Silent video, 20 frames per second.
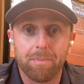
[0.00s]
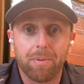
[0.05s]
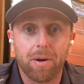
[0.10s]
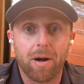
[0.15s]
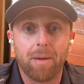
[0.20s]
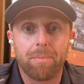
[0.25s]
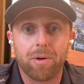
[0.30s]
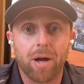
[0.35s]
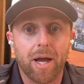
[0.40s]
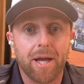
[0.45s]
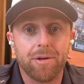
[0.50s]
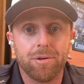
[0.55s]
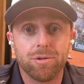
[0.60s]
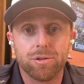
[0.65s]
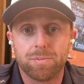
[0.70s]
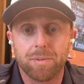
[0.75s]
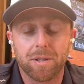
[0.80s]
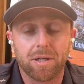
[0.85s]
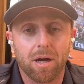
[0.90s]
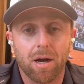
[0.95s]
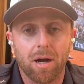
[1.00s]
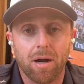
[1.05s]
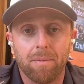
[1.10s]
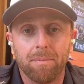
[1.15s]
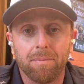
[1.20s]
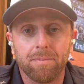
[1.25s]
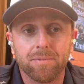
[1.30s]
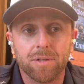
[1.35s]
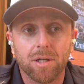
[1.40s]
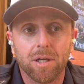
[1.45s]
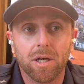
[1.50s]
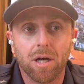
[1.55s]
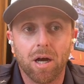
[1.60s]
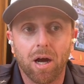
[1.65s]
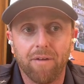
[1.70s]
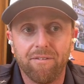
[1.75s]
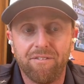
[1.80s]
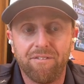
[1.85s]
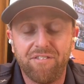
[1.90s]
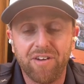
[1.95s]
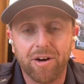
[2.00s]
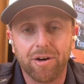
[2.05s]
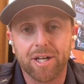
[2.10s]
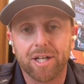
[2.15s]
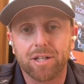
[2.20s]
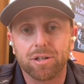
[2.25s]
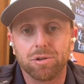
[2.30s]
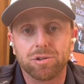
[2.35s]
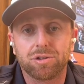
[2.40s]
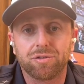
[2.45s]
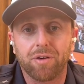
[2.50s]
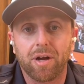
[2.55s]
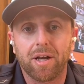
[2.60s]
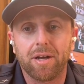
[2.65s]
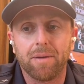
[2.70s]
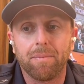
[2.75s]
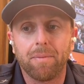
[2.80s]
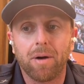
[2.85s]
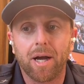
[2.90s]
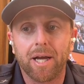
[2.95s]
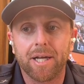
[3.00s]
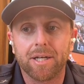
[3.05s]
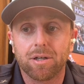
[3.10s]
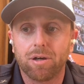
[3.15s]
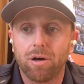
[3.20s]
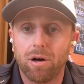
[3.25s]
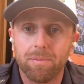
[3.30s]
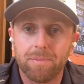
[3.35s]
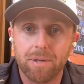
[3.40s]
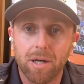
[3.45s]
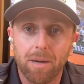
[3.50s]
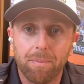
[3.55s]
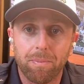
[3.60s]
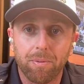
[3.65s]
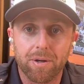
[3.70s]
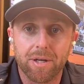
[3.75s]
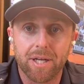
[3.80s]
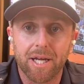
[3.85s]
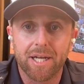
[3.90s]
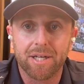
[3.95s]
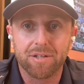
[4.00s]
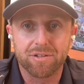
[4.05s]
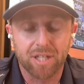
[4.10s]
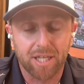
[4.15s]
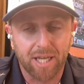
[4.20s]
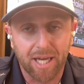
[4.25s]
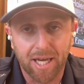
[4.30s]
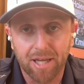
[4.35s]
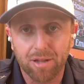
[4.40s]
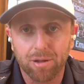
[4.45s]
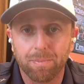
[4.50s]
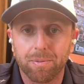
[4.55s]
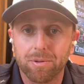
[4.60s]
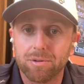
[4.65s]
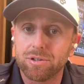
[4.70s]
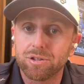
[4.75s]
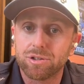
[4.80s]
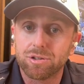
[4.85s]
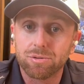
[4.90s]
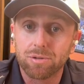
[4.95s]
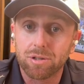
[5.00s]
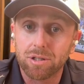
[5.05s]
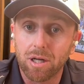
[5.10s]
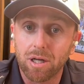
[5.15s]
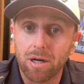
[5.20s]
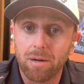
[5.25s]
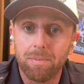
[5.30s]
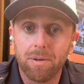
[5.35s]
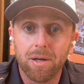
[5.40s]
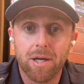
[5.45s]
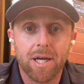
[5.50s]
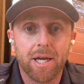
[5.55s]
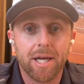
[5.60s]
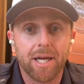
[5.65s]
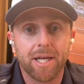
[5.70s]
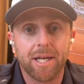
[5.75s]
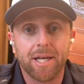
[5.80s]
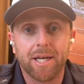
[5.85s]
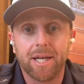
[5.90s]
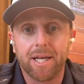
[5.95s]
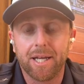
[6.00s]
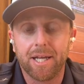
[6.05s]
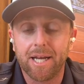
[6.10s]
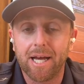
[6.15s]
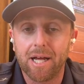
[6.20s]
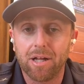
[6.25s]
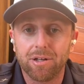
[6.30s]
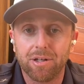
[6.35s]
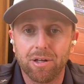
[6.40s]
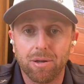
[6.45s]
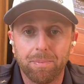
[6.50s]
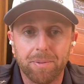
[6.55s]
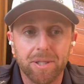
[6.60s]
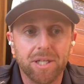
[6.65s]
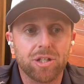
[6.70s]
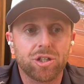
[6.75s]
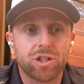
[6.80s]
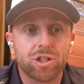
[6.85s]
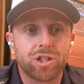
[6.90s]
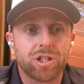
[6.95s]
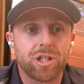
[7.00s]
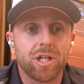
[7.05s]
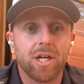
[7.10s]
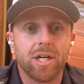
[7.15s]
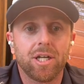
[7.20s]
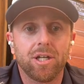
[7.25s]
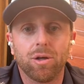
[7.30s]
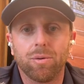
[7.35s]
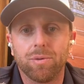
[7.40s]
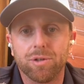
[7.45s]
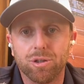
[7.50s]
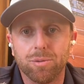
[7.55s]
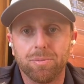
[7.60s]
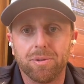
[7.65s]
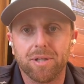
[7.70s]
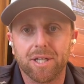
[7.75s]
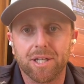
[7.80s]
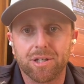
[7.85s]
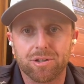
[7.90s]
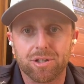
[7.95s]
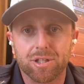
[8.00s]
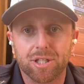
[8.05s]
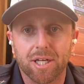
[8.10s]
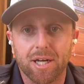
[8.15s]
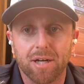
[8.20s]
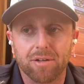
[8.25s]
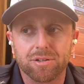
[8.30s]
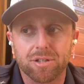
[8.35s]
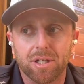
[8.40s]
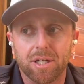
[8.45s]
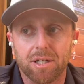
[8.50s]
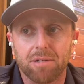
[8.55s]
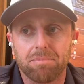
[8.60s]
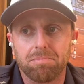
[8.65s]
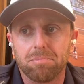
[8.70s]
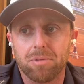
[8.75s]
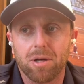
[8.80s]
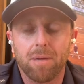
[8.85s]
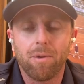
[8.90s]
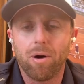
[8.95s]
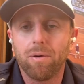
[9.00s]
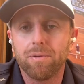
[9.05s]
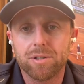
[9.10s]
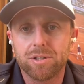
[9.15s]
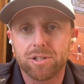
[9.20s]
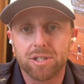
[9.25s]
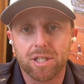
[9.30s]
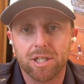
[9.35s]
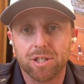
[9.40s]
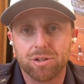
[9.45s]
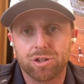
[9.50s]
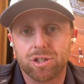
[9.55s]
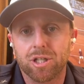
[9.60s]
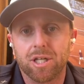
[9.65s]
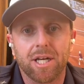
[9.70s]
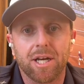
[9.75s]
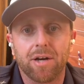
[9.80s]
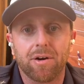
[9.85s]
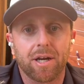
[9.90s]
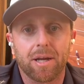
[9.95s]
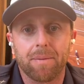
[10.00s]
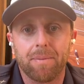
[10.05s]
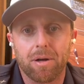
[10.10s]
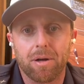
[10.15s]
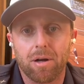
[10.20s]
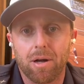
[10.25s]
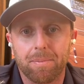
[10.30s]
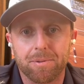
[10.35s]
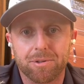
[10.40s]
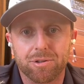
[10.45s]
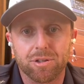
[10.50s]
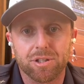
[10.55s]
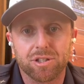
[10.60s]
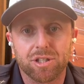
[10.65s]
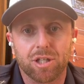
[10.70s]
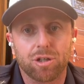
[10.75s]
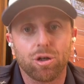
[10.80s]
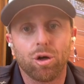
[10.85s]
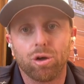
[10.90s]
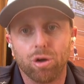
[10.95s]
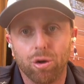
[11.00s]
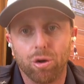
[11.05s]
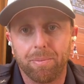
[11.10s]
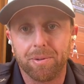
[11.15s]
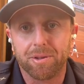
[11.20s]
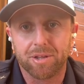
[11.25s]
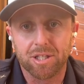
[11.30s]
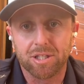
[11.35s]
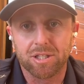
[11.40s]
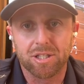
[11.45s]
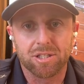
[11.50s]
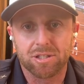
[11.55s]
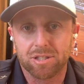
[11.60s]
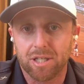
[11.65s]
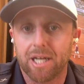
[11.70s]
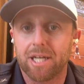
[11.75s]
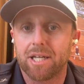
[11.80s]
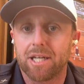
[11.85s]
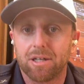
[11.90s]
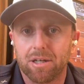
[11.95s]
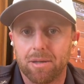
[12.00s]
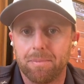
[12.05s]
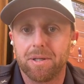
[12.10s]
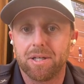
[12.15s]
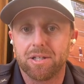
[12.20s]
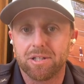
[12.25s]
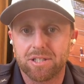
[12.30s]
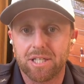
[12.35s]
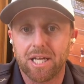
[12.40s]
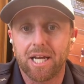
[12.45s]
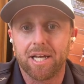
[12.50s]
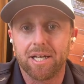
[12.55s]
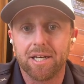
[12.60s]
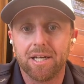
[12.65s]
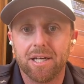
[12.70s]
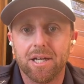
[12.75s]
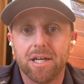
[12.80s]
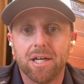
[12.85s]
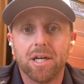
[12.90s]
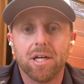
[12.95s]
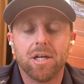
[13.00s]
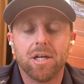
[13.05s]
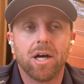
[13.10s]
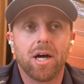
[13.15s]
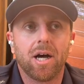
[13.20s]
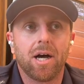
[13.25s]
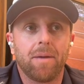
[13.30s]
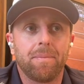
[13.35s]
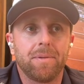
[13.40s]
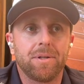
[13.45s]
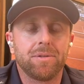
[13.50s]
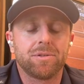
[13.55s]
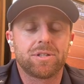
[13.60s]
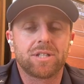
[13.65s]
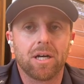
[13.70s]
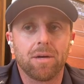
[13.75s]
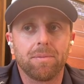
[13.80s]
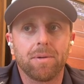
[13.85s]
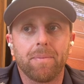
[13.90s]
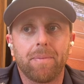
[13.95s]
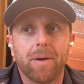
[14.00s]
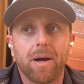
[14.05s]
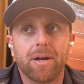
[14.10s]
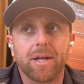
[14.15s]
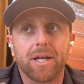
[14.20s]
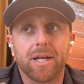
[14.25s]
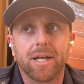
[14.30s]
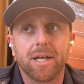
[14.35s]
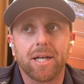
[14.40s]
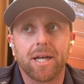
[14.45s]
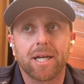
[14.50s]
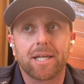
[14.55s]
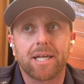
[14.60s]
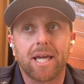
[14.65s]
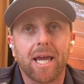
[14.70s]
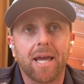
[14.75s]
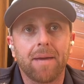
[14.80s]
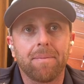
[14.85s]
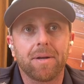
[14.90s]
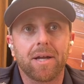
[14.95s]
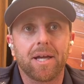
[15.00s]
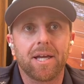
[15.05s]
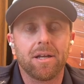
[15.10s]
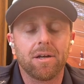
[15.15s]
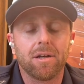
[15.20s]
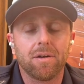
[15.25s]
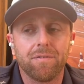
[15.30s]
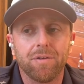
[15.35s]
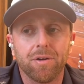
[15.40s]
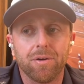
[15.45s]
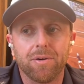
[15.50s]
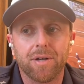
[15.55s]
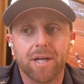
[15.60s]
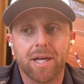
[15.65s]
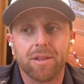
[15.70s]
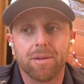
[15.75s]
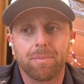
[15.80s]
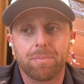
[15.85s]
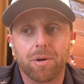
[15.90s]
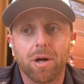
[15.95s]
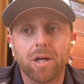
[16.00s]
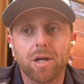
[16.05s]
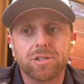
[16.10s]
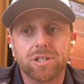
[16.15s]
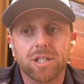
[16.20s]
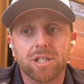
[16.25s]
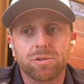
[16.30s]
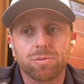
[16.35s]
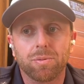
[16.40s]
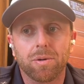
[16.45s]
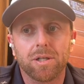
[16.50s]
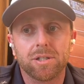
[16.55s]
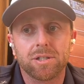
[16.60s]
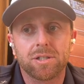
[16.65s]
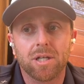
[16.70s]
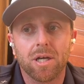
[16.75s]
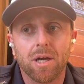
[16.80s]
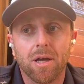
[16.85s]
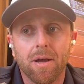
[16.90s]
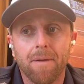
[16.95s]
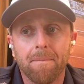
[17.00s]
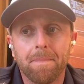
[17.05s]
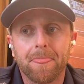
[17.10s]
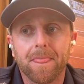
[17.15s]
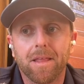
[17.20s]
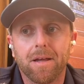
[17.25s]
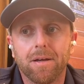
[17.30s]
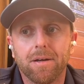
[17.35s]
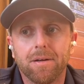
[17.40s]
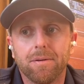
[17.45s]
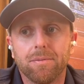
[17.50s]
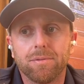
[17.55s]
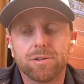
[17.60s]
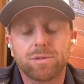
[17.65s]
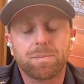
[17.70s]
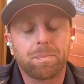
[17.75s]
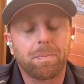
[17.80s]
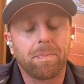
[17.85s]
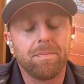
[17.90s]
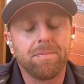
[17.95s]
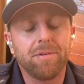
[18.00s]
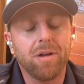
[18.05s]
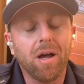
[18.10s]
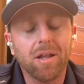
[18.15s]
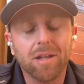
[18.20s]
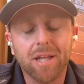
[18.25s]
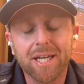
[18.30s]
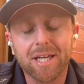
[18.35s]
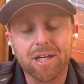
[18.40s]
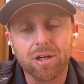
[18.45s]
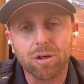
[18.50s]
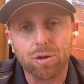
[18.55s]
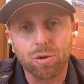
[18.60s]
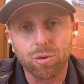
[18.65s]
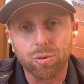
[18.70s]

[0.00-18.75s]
Bob Bryan, who's become a very close friend of mine, called me up one day, and he's like, hey, they're building this new club in Hallandale Beach. You know, would you be interested? And I was like, I'm always interested in hearing about opportunities. Like, no, but this is like going to be insane. And he was telling me about it. I came and I interviewed, and the process was not like